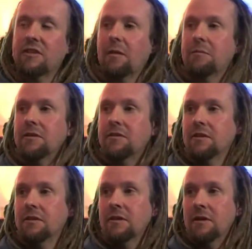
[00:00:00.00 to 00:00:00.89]
stabbed
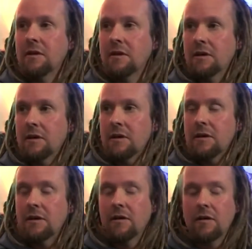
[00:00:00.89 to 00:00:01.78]
into. Oof.
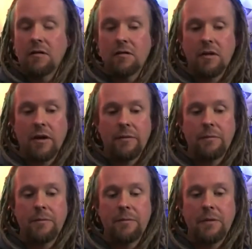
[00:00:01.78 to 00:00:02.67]

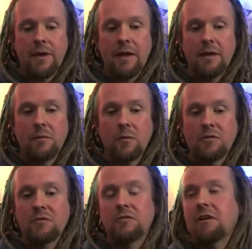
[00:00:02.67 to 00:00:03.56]
So yeah. yeah, that
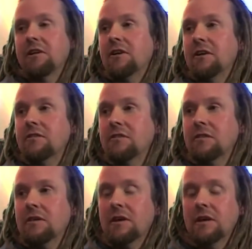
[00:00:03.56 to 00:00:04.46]
wasn't very
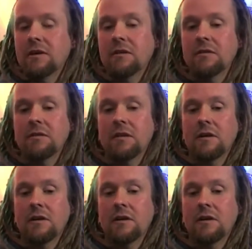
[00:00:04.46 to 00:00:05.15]
nice. And